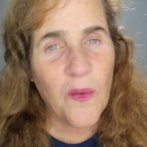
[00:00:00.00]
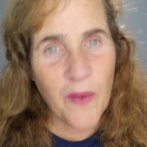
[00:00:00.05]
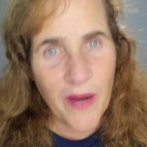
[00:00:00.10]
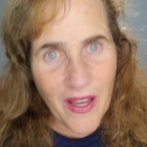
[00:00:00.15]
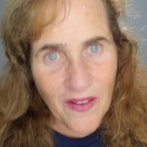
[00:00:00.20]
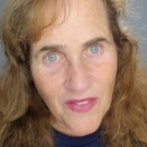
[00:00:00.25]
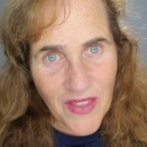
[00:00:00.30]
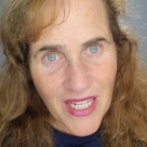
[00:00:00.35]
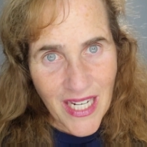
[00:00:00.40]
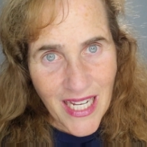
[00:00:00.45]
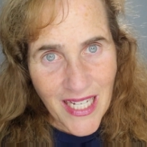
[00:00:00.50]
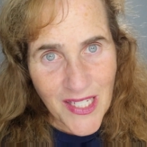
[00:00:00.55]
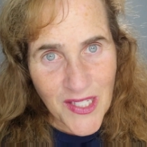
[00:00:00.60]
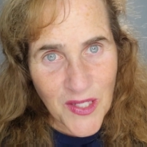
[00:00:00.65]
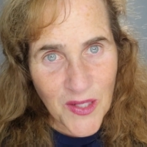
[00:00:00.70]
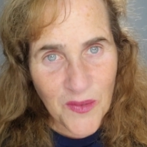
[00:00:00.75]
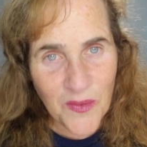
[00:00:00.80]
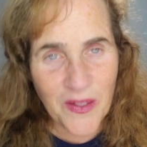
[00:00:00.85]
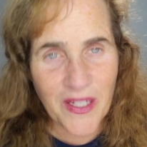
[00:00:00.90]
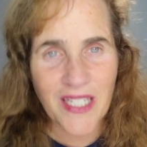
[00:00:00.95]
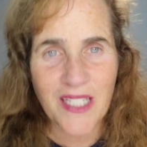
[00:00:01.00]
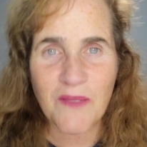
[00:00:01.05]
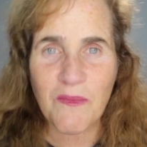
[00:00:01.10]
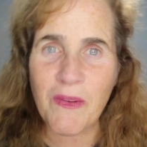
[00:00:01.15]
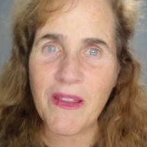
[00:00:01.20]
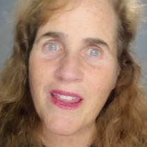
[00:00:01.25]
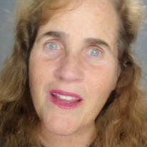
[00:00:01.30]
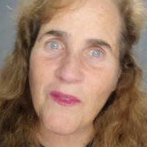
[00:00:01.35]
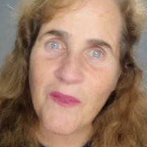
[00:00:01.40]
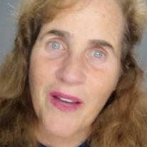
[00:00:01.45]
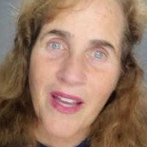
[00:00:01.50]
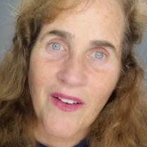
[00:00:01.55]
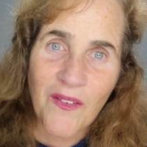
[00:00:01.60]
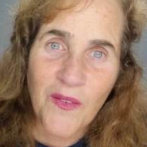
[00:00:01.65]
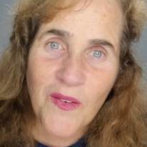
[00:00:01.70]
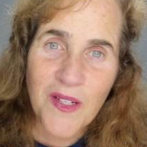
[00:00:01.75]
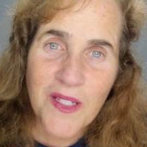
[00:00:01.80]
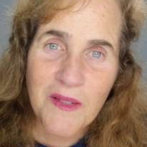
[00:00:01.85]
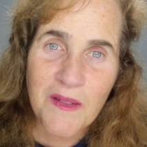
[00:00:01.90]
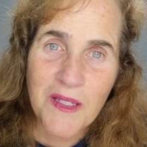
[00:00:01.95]
We have the next two weeks, but then we
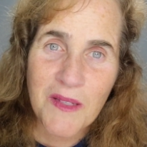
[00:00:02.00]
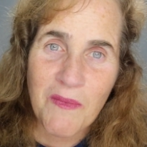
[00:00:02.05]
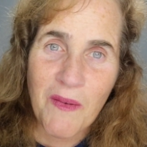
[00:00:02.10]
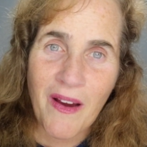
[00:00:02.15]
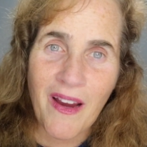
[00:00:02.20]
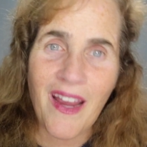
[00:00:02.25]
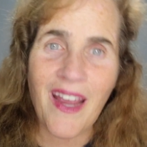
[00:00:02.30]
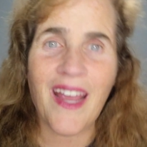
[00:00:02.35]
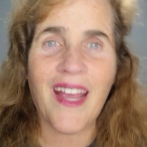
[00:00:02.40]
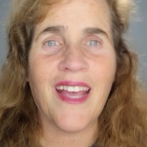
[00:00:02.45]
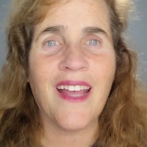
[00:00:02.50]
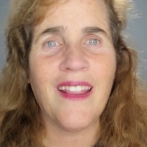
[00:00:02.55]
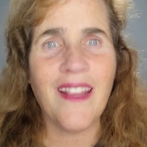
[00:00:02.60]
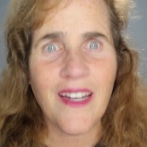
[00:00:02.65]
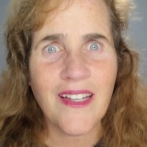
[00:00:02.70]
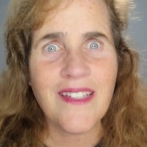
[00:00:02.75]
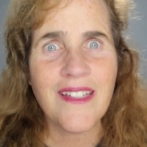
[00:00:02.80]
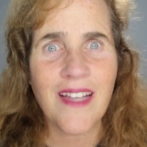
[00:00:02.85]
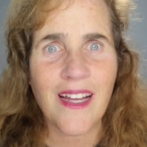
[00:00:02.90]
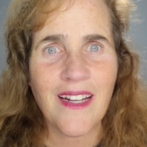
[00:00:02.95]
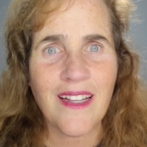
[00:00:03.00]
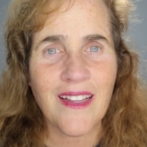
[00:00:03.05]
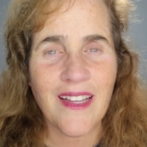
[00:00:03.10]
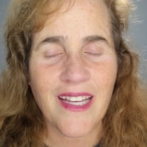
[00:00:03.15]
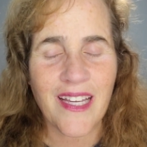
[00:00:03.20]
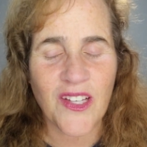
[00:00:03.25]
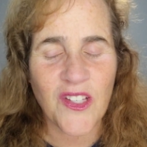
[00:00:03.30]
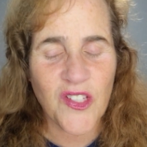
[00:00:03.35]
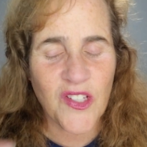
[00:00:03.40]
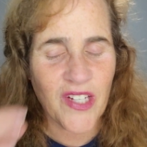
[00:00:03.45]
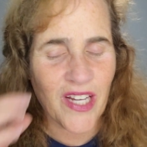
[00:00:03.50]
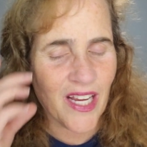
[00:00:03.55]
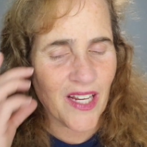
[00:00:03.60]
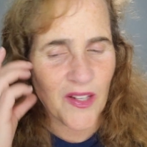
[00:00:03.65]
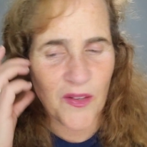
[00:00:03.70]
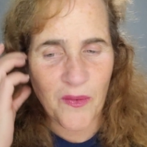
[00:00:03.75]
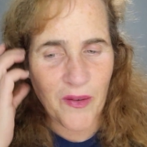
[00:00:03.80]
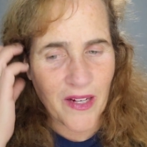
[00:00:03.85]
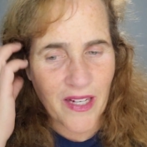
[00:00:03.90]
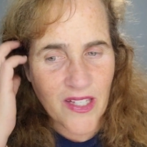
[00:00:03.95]
have Christmas break. And then suddenly it's
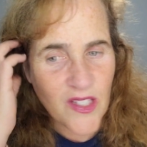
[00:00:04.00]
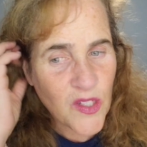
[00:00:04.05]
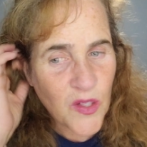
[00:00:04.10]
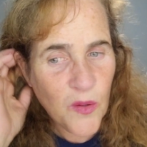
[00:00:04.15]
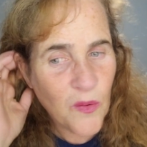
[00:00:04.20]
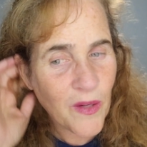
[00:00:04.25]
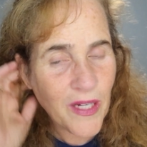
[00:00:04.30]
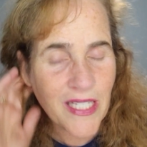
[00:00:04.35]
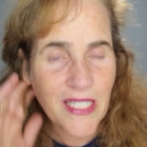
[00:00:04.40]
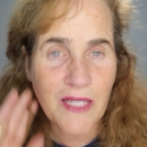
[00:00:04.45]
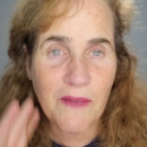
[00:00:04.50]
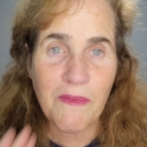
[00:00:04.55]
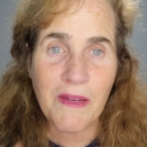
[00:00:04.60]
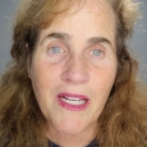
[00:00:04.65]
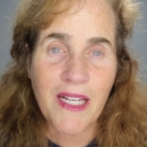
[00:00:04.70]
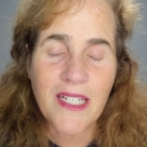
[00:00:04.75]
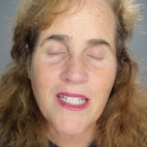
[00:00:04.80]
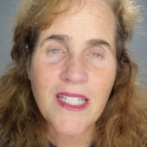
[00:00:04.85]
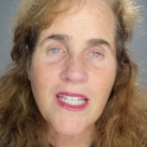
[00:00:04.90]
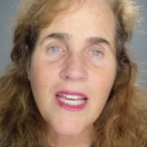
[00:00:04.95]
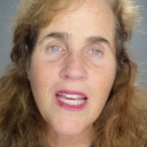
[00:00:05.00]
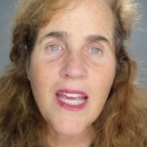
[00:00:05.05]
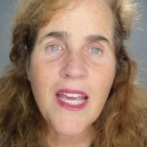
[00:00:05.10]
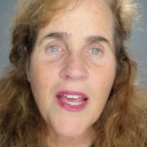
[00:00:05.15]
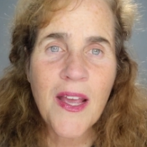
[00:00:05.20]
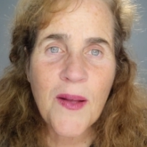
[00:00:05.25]
January. It's crazy because